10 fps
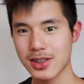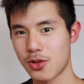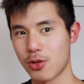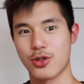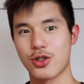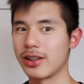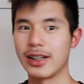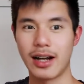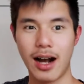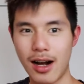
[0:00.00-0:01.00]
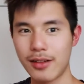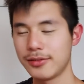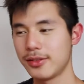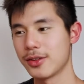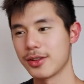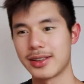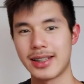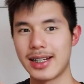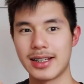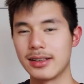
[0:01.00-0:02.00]
or jerking off or
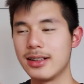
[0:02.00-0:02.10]
getting